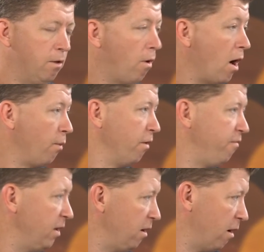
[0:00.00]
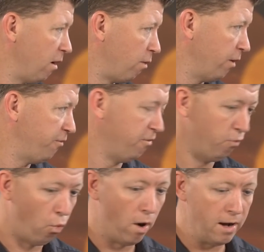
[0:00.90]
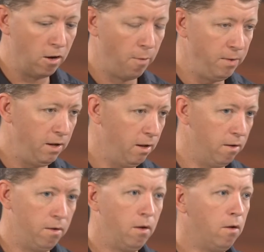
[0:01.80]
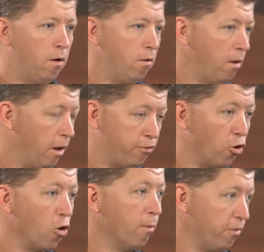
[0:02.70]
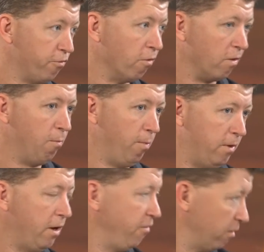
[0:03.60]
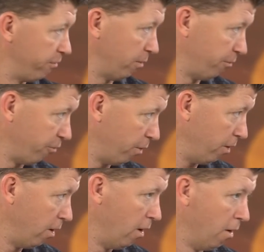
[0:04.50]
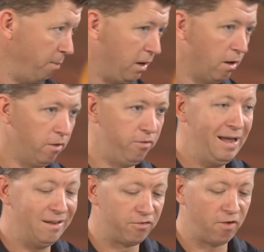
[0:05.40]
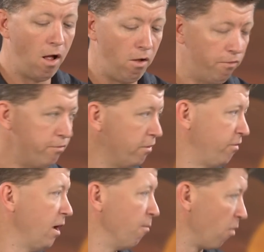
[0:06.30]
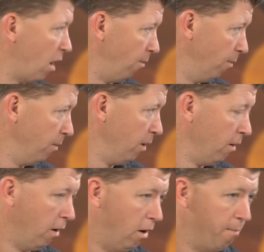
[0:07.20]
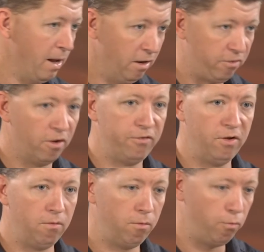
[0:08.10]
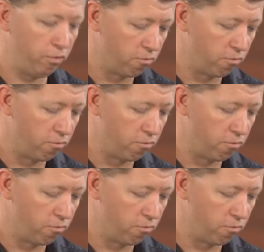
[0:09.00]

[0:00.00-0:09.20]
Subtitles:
I want VDI questions wind up in a terminal server implementation of some sort, because it solves the same problem. And it does it with